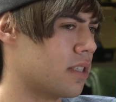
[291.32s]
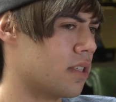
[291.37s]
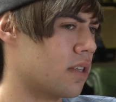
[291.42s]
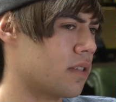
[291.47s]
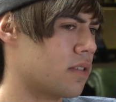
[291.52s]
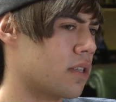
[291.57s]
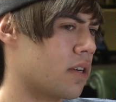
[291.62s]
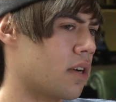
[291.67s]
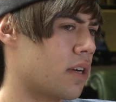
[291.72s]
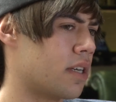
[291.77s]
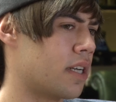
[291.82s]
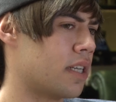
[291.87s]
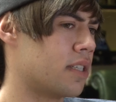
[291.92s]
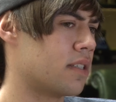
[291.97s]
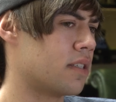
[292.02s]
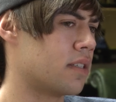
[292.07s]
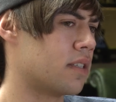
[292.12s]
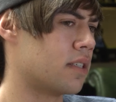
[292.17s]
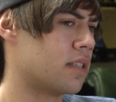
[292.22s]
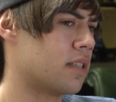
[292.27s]
It's also gotten
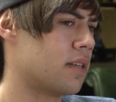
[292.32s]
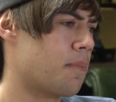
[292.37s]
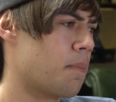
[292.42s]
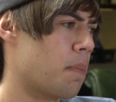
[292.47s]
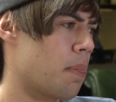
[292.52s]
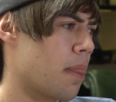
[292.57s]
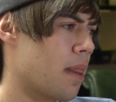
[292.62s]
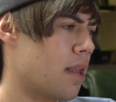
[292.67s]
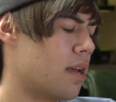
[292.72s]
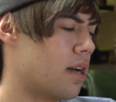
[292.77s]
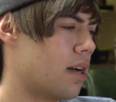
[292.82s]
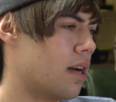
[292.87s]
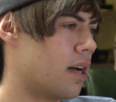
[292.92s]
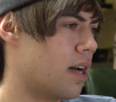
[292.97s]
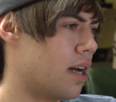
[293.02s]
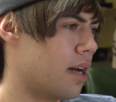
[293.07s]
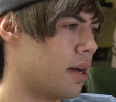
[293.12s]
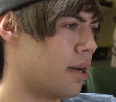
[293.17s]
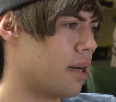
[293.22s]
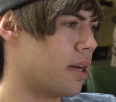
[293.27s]
into
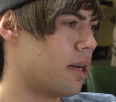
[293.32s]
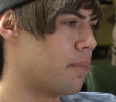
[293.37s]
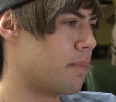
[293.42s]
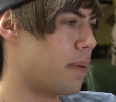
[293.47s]
uh,